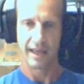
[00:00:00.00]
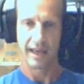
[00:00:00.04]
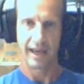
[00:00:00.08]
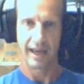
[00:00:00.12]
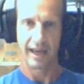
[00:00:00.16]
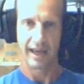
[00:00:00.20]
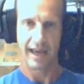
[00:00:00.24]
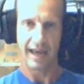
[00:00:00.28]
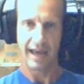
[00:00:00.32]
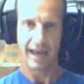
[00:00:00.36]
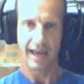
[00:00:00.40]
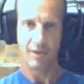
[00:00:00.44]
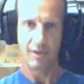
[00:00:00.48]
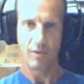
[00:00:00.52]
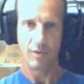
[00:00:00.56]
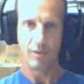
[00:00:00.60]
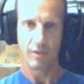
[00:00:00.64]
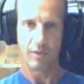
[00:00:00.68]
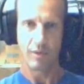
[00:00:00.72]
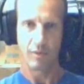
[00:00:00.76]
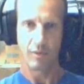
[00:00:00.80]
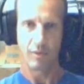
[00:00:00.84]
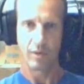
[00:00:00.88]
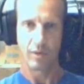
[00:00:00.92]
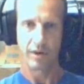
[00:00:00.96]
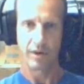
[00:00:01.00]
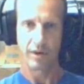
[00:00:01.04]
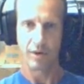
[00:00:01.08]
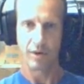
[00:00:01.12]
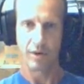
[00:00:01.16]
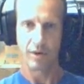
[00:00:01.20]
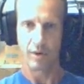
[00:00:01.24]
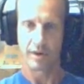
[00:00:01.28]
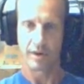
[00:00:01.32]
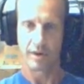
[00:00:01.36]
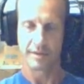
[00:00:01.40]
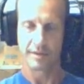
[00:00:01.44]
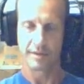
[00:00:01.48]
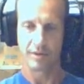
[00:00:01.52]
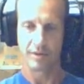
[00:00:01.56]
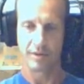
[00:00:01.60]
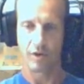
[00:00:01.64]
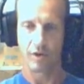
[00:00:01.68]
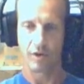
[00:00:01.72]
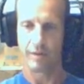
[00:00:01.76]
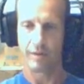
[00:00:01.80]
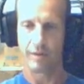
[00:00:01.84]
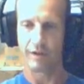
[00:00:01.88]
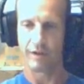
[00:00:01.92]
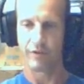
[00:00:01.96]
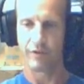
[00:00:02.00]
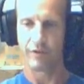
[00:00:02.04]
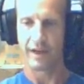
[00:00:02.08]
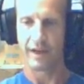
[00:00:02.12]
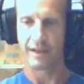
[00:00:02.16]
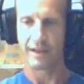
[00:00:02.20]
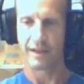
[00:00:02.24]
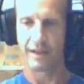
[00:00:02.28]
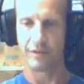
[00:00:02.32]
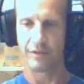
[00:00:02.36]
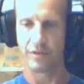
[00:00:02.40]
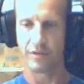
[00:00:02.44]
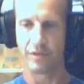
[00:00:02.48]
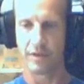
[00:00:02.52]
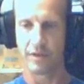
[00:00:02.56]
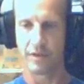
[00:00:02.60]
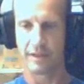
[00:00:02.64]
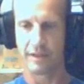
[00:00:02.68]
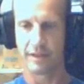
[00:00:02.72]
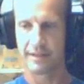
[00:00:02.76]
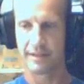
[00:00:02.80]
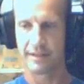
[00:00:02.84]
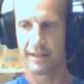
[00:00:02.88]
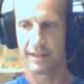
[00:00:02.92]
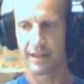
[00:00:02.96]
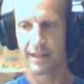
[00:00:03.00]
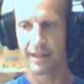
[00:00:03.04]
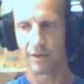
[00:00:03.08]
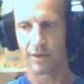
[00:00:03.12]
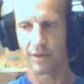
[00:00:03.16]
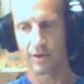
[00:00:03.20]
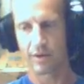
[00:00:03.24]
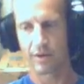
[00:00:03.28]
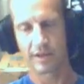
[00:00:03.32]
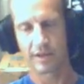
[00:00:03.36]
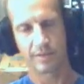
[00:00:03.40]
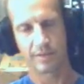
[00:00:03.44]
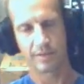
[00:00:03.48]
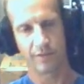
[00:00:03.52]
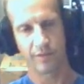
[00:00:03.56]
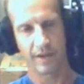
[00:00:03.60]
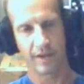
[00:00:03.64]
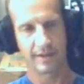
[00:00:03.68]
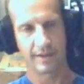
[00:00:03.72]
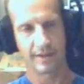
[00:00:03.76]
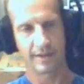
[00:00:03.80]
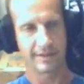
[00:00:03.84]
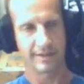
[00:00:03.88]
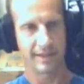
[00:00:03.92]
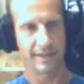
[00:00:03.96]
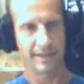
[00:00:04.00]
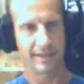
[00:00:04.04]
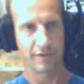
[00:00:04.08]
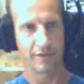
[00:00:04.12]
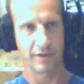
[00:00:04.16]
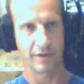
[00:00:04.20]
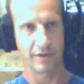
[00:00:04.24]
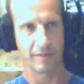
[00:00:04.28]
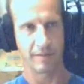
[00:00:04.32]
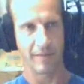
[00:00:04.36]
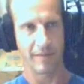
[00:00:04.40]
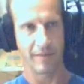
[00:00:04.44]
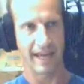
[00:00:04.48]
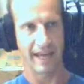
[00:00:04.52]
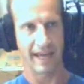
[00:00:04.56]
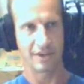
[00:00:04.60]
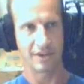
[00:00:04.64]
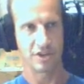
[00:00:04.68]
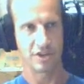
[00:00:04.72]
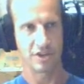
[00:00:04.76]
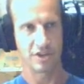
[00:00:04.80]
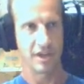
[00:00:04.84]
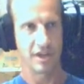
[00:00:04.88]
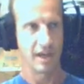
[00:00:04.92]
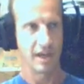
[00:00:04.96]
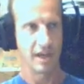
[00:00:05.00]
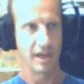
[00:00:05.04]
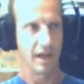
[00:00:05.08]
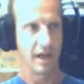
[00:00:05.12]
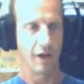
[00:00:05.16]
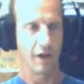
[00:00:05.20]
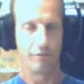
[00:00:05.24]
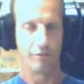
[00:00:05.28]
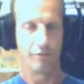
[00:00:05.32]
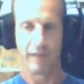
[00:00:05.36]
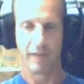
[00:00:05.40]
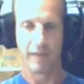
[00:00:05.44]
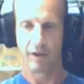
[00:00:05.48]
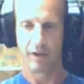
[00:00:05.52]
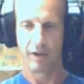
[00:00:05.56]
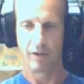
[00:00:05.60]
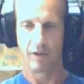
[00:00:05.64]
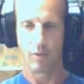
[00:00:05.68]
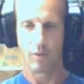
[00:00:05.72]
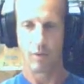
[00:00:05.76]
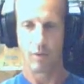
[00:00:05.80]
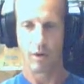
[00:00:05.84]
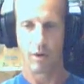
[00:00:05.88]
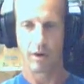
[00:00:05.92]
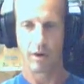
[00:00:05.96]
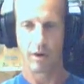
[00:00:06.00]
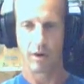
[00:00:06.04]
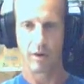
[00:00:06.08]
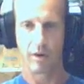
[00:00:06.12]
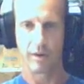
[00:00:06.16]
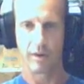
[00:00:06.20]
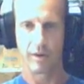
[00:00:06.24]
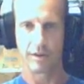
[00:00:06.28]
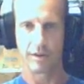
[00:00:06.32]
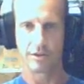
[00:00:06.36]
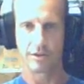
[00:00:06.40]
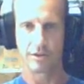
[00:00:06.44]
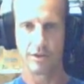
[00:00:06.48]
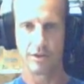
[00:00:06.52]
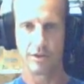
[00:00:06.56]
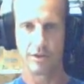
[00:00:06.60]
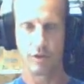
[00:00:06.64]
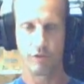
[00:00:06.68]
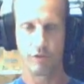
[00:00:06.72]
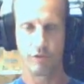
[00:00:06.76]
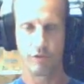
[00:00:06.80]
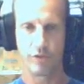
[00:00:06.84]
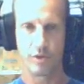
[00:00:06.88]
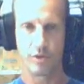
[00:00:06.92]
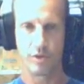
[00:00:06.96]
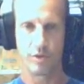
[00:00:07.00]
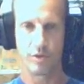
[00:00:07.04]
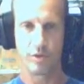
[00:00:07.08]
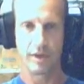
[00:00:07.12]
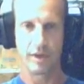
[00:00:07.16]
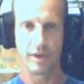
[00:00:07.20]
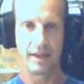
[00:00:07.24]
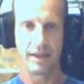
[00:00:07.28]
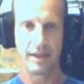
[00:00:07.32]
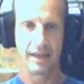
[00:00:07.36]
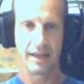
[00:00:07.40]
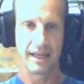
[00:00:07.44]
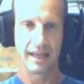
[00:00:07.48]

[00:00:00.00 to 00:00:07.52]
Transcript: how would an organism go about finding food? Let's say that organism finds itself in a patch of barren water where there's no food.